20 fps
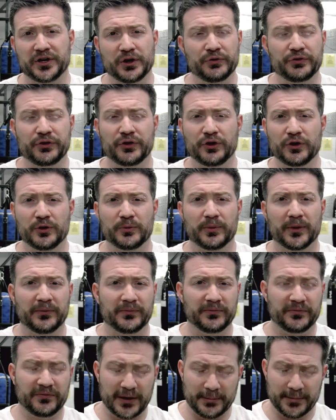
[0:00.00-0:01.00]
YouTube
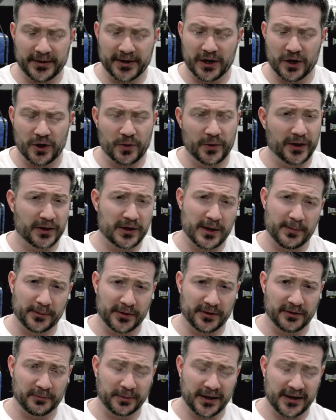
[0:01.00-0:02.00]
and Vimeo and a
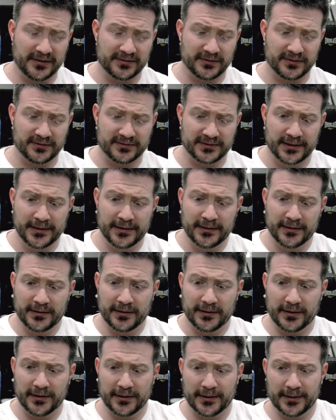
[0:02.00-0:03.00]
couple other places.
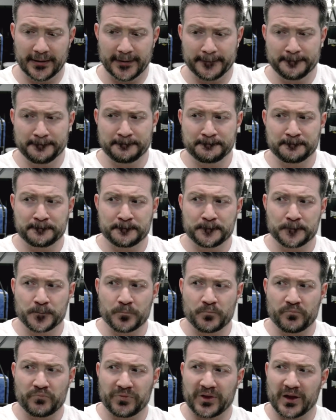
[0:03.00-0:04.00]

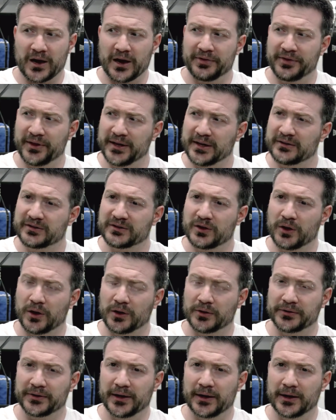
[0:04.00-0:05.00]
I think it's
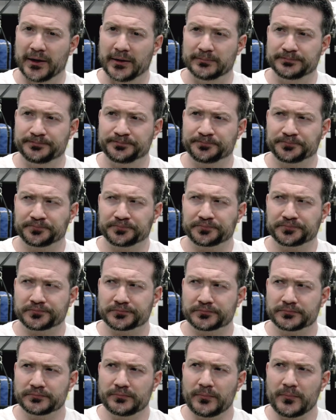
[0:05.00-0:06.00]
called
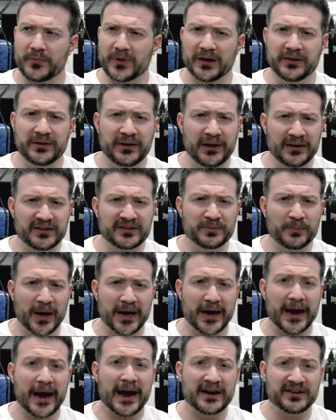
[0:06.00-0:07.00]
Kiss
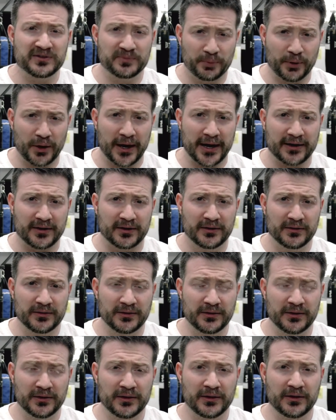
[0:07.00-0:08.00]
My Ass Prank,
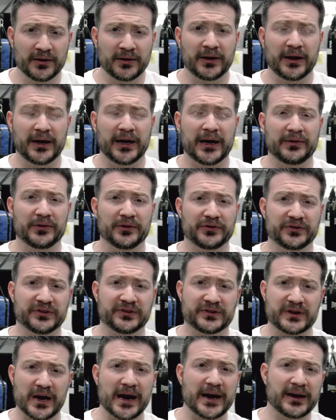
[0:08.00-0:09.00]
and there's
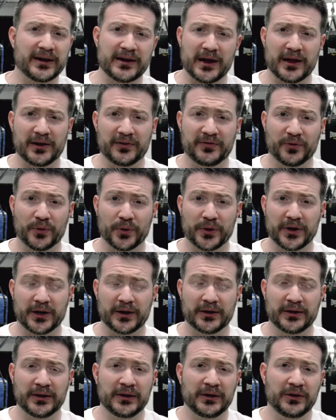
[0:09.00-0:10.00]
this guy in
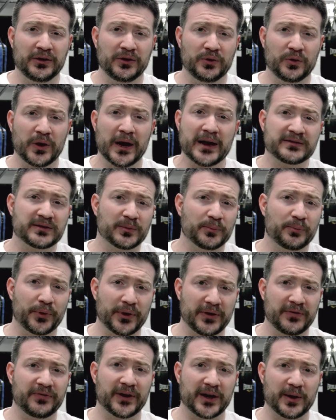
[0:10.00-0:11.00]
California who has some
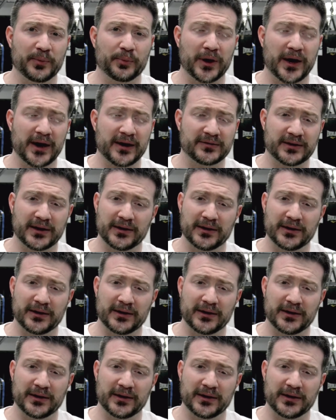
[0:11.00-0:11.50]
pretty funny pranks.